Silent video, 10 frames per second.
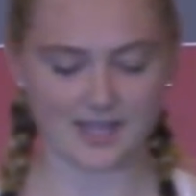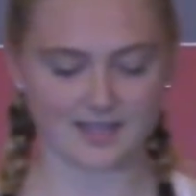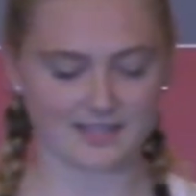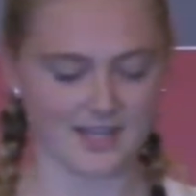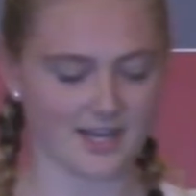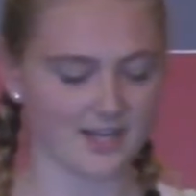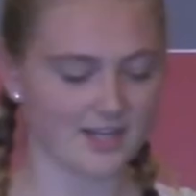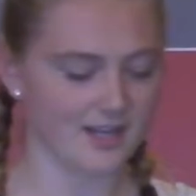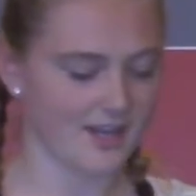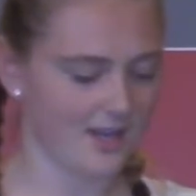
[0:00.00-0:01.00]
Alacare
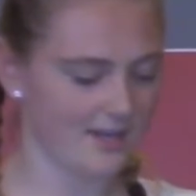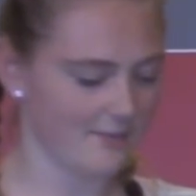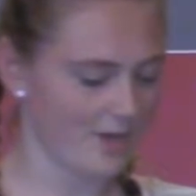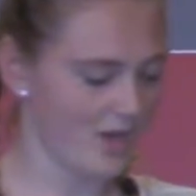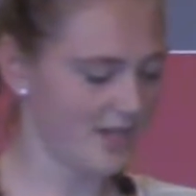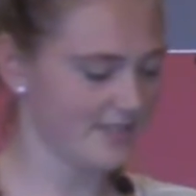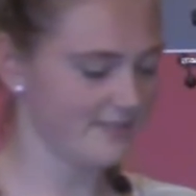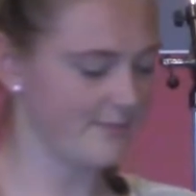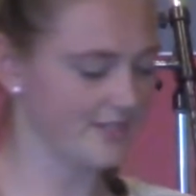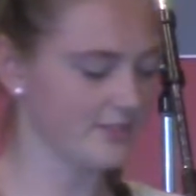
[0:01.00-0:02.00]

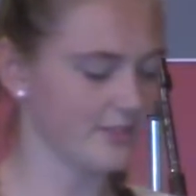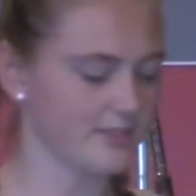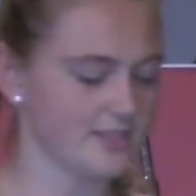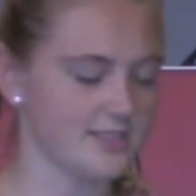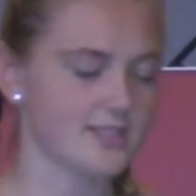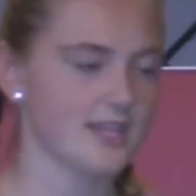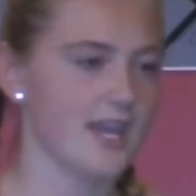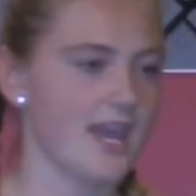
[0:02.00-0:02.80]
on mental illness,